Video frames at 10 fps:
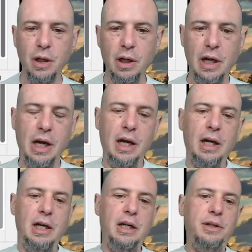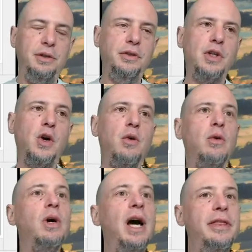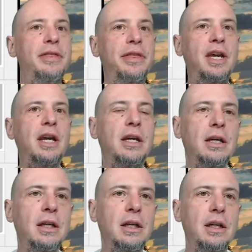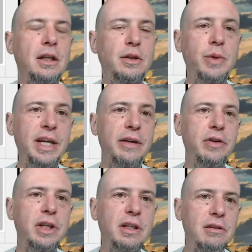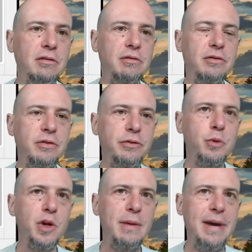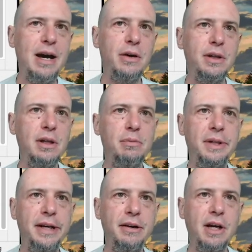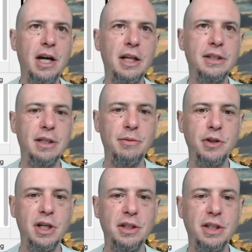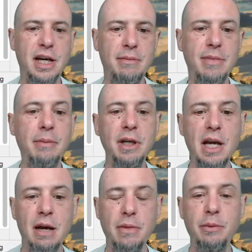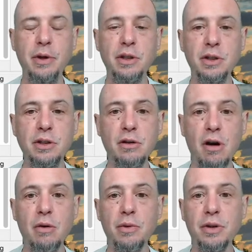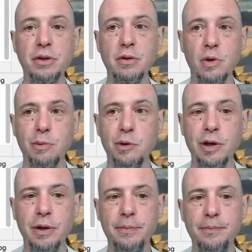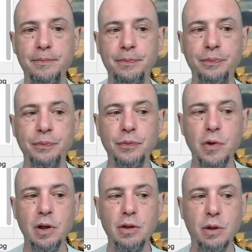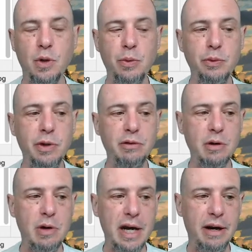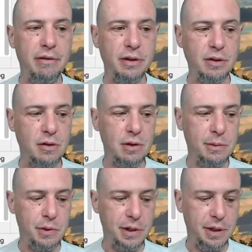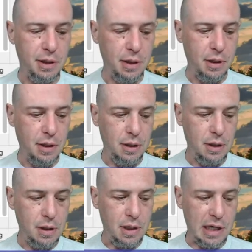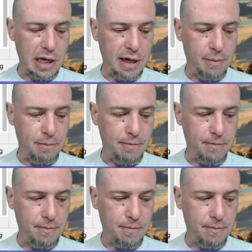Uh, so I think, do we even need to worry about the player concept just yet? Maybe not. Maybe we can just start with the scoreboard. So what would we require of the scoreboard? Um,